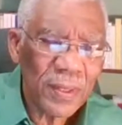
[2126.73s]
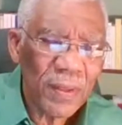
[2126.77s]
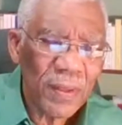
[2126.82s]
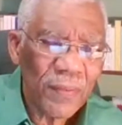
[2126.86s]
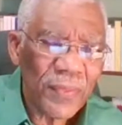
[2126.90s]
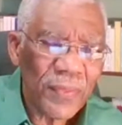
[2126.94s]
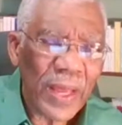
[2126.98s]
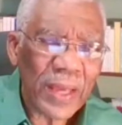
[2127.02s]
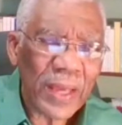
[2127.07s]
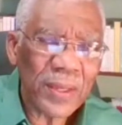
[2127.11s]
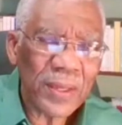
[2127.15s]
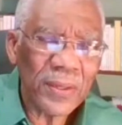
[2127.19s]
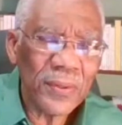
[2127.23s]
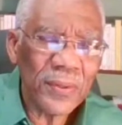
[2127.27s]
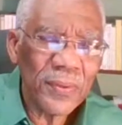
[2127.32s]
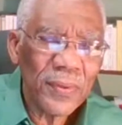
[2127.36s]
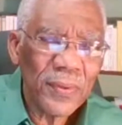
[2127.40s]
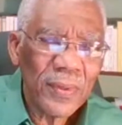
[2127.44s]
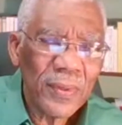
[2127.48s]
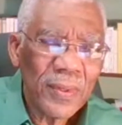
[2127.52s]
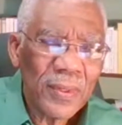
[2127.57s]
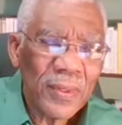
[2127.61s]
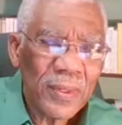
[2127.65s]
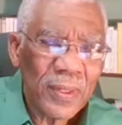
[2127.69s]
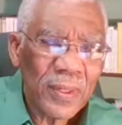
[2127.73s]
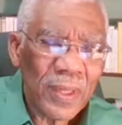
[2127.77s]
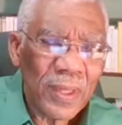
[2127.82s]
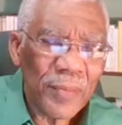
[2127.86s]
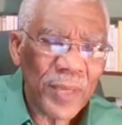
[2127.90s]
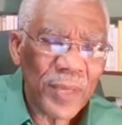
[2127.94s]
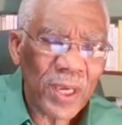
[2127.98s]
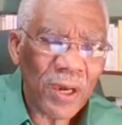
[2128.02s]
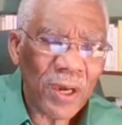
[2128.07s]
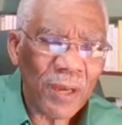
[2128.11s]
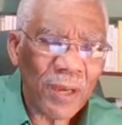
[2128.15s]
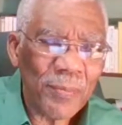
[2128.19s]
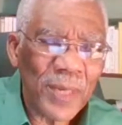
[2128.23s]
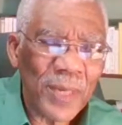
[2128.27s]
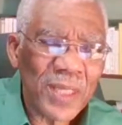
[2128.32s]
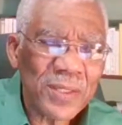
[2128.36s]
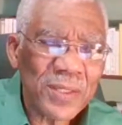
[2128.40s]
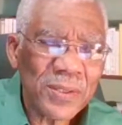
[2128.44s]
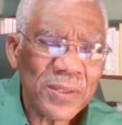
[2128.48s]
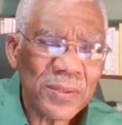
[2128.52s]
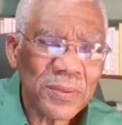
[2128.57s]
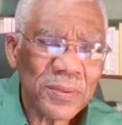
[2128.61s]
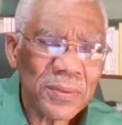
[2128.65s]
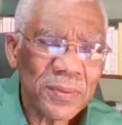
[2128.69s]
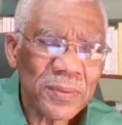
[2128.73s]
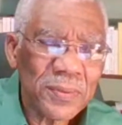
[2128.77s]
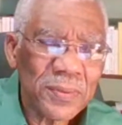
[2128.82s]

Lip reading: Thank you, and may God bless you.